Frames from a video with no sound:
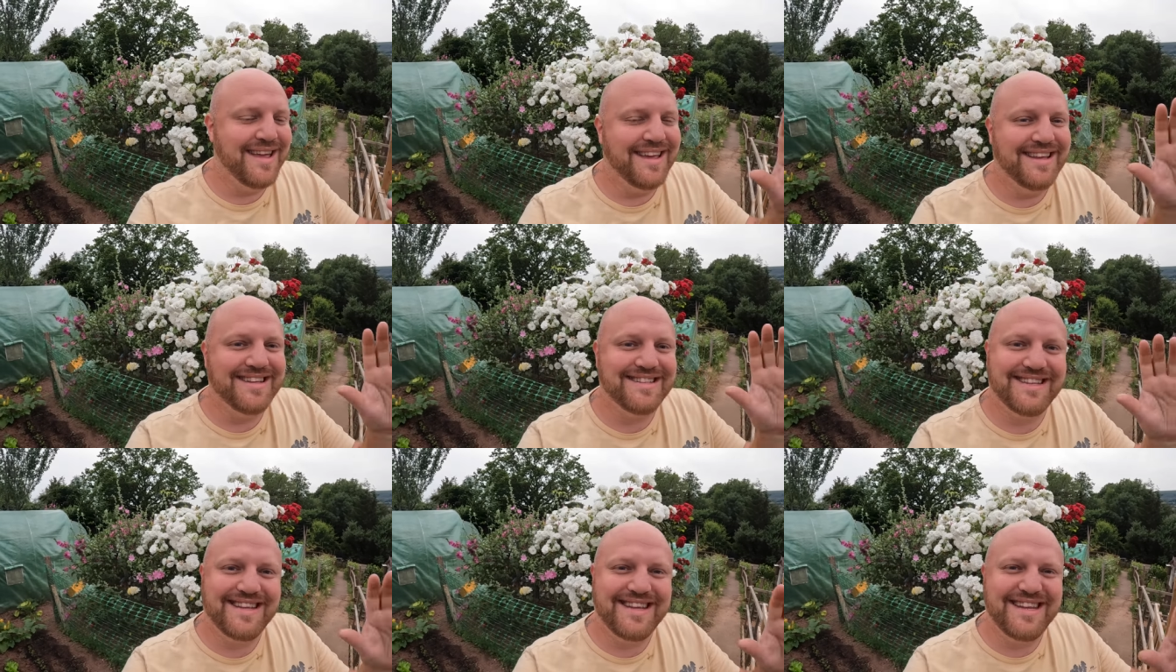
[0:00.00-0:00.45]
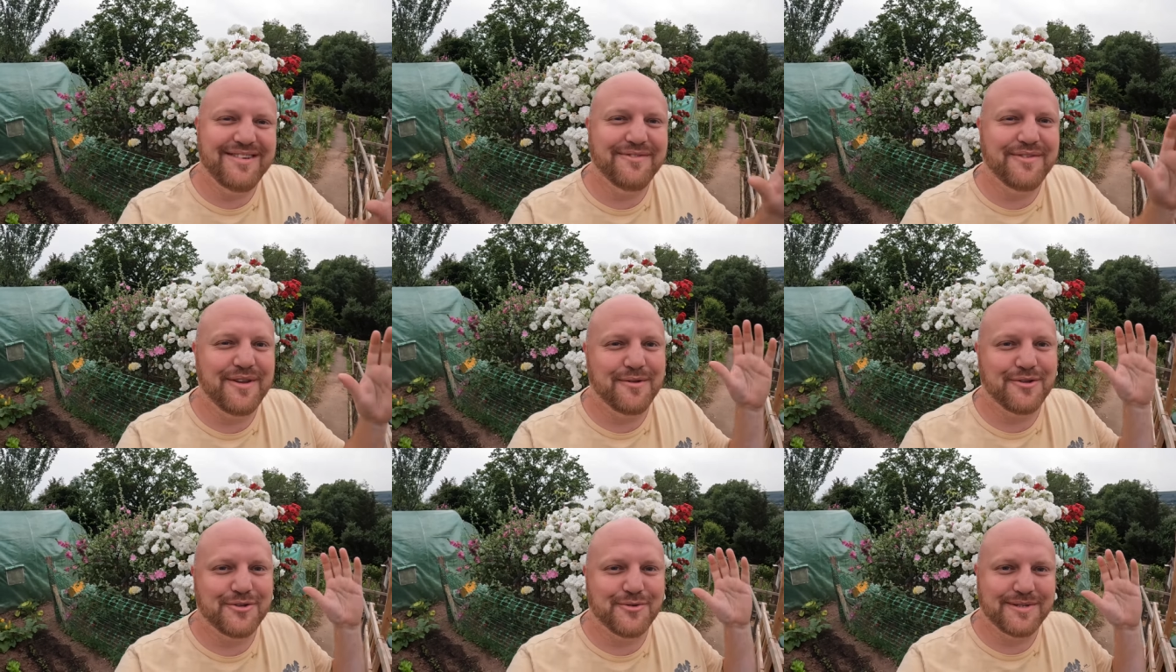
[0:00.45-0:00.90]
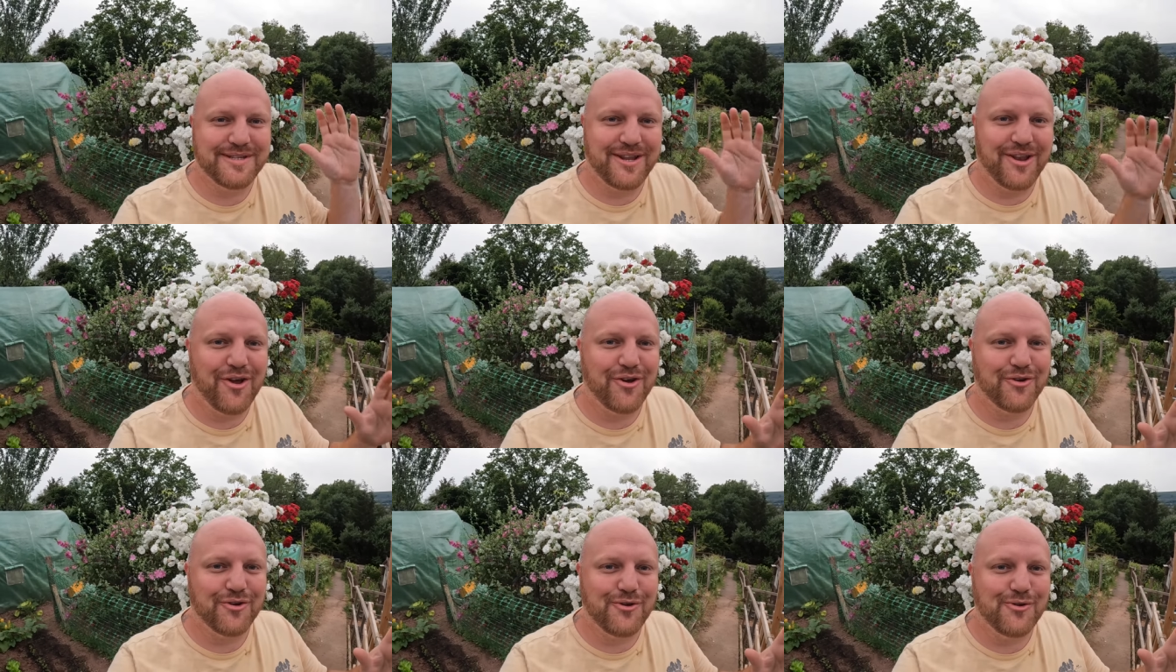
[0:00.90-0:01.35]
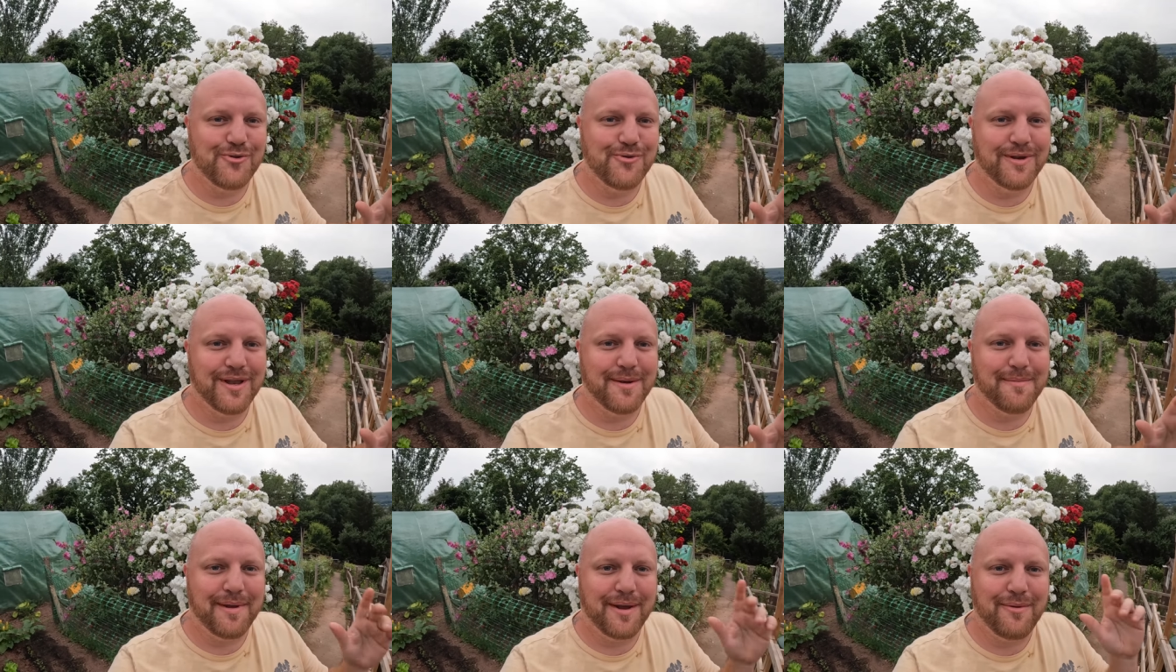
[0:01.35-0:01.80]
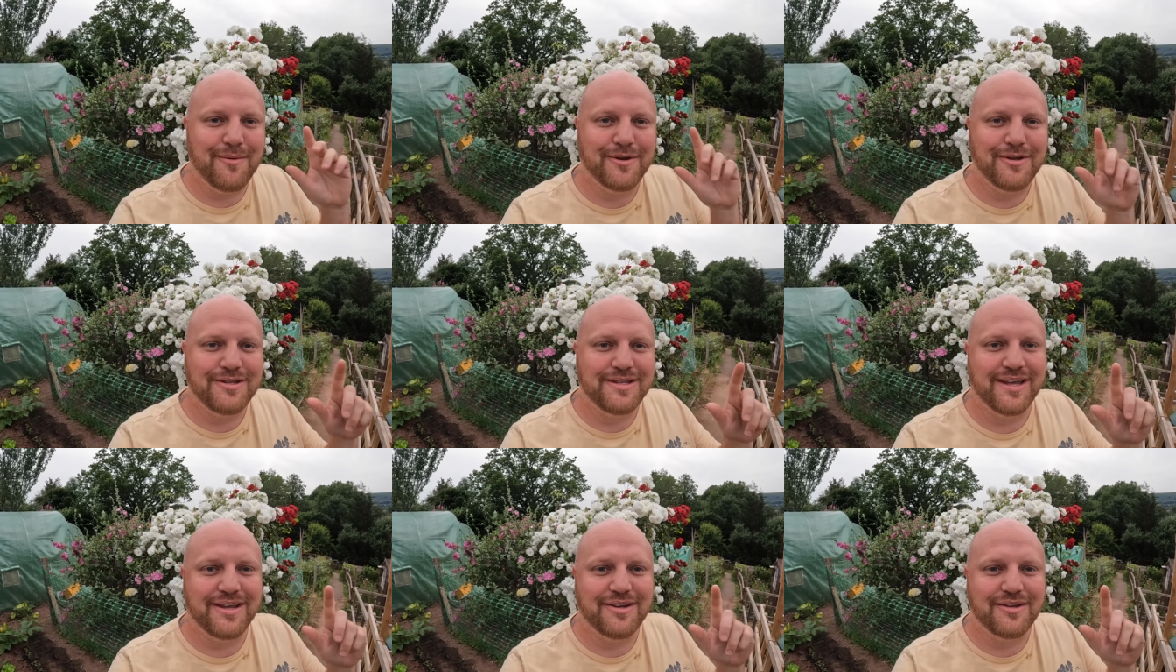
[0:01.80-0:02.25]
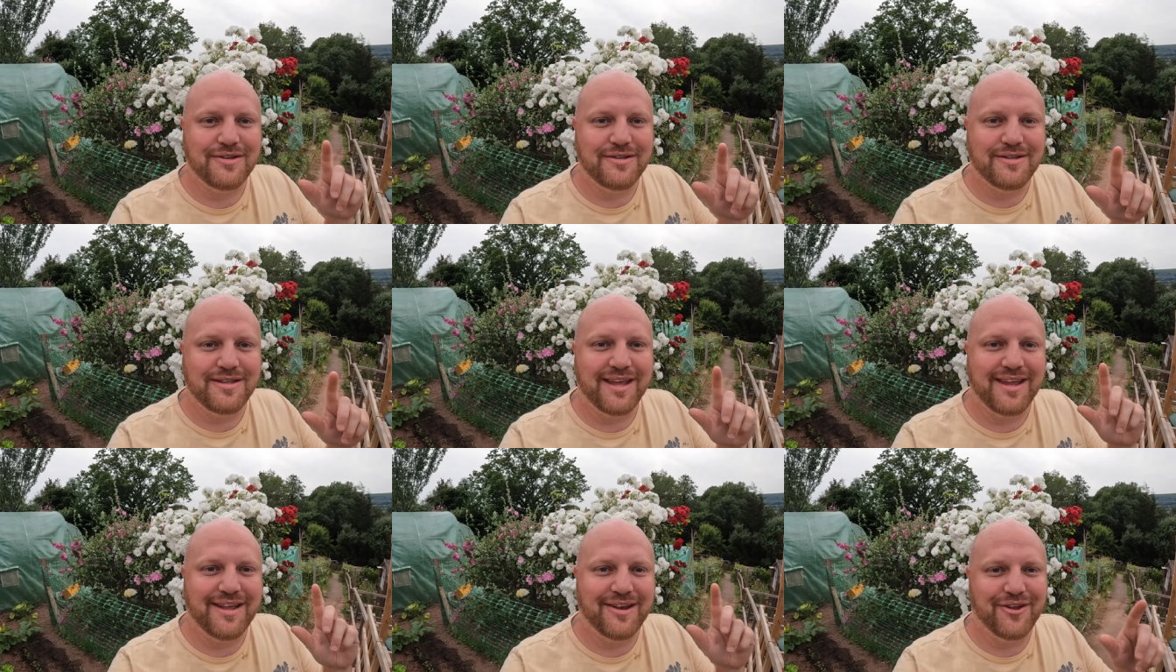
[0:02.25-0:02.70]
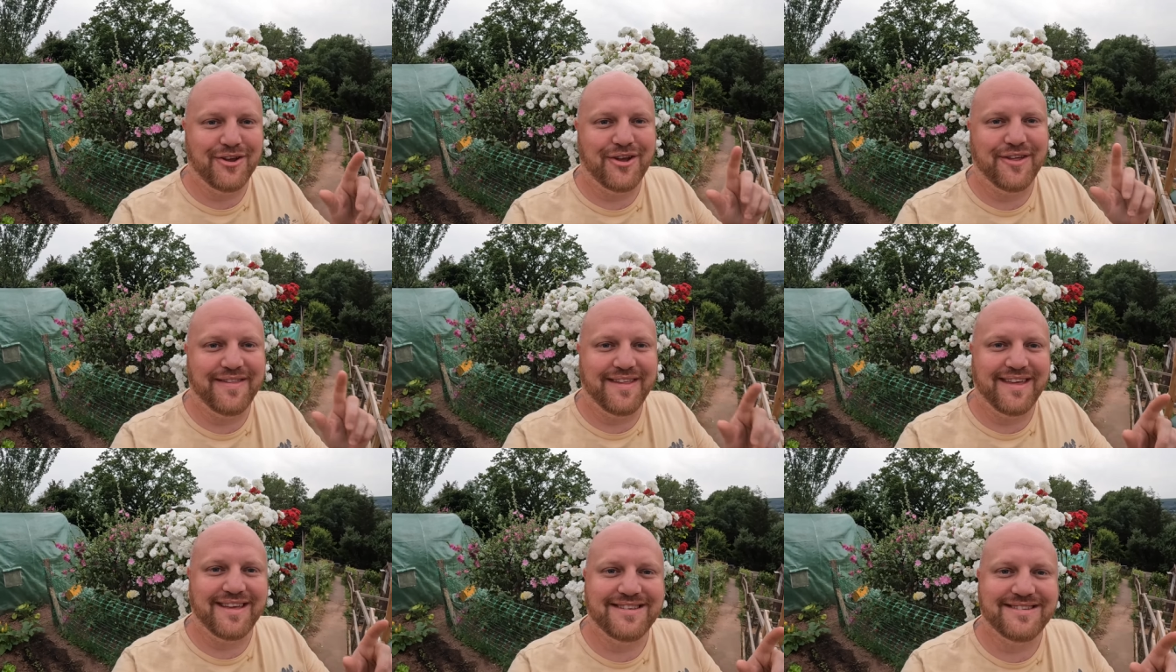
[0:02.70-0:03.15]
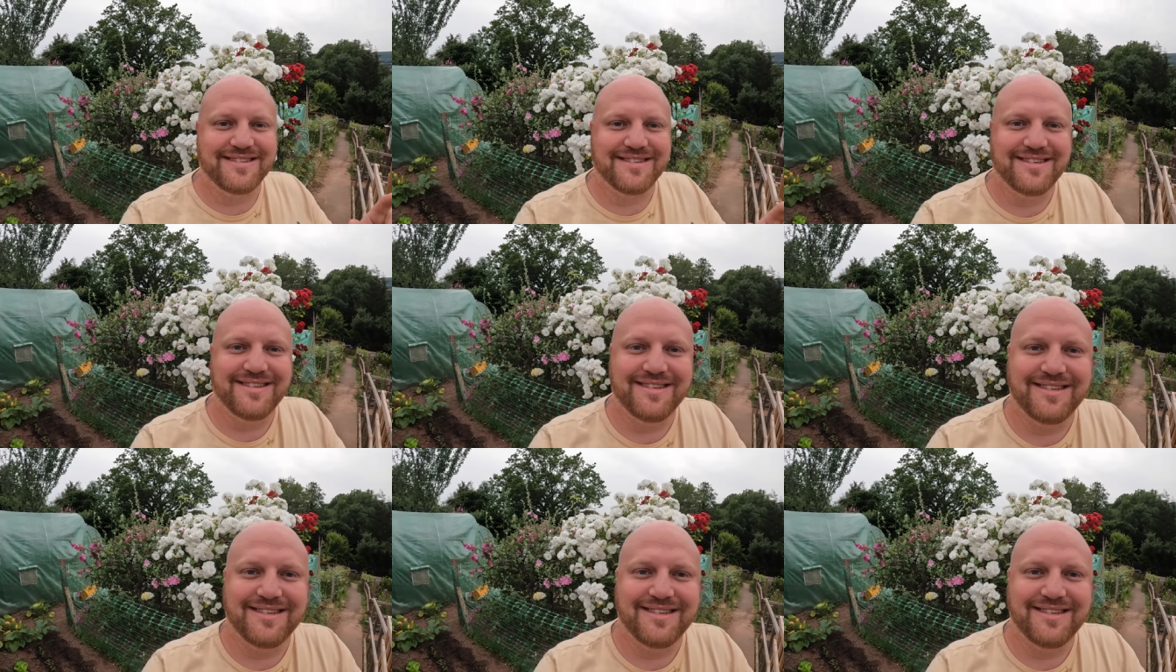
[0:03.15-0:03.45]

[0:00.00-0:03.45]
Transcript: It's the evening, so it's a lot cooler, but I want to take, take a look at this.